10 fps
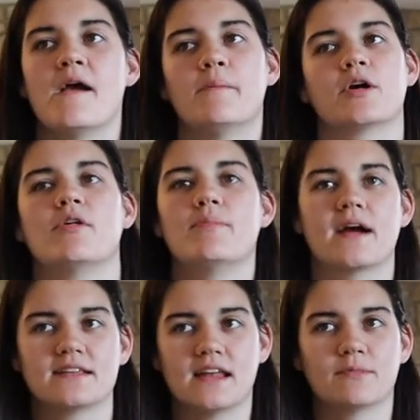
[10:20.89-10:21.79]
But going
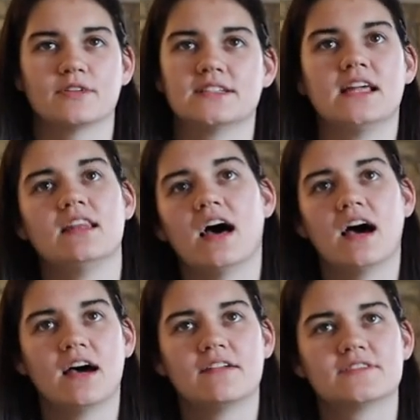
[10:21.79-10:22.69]
back to animals, he
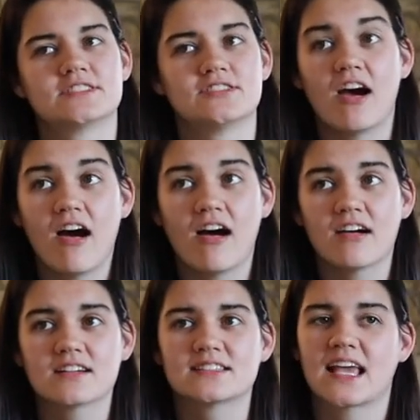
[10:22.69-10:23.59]
loves
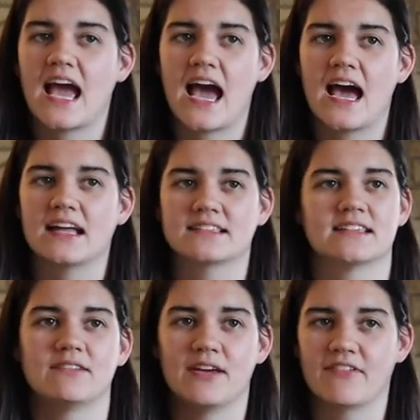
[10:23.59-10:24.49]
dogs, cats.
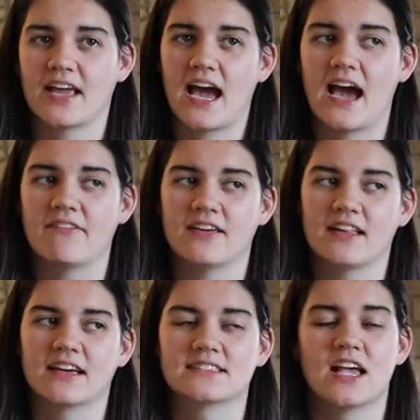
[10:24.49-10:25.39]
We have a cat,
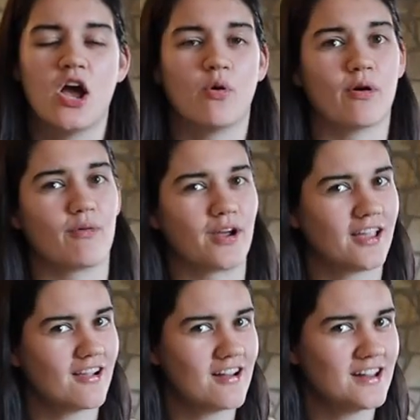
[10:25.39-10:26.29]
Felix. We're
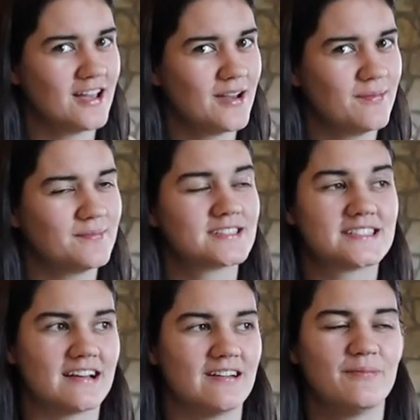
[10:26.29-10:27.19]
working on him
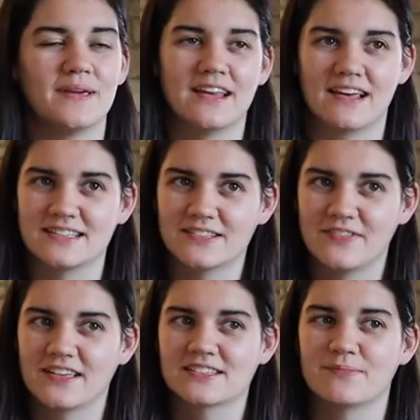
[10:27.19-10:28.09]
still, being nice to
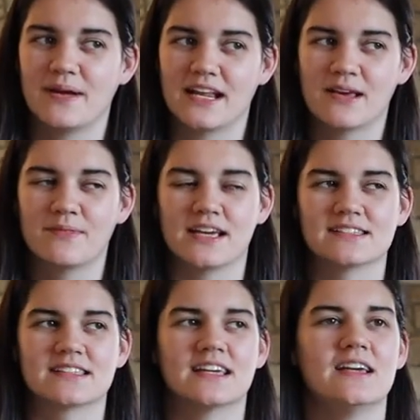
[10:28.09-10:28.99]
Felix and petting him
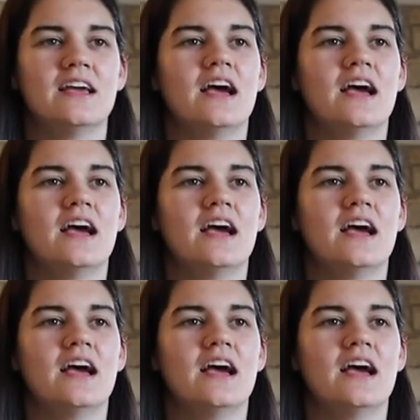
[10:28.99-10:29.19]
nicely.